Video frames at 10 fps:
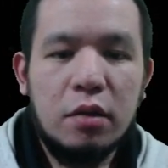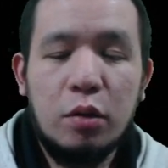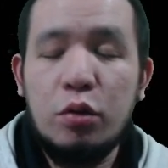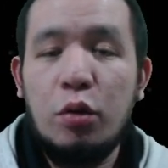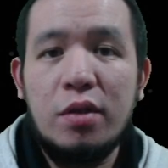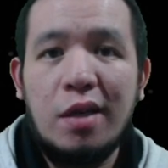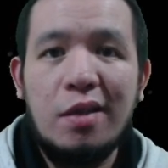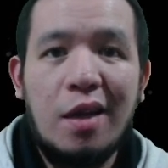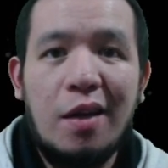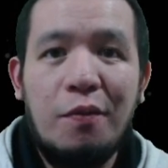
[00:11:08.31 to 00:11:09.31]
So those are
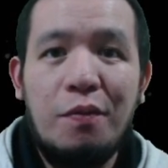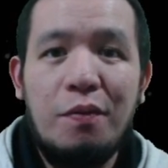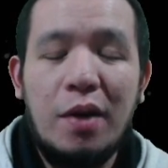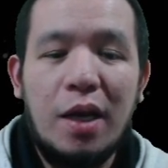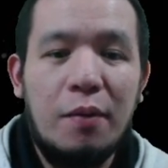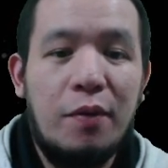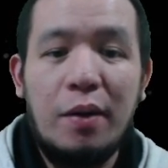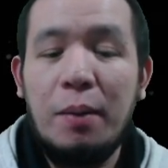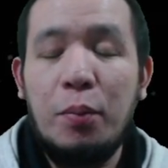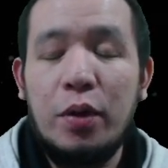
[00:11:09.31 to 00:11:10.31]
the
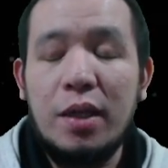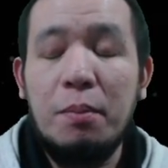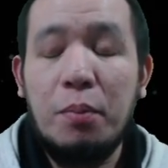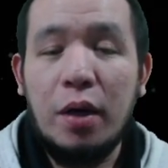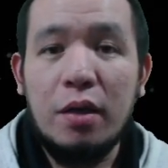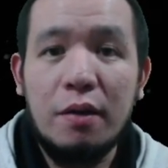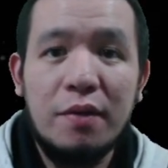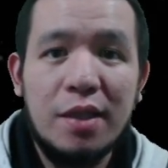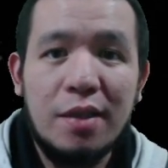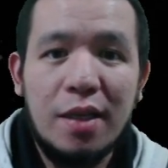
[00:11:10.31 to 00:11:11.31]
very important part of
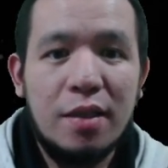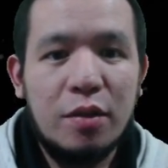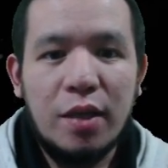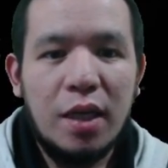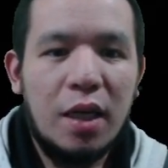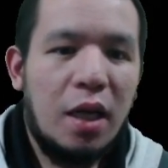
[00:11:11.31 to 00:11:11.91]
the skill tree.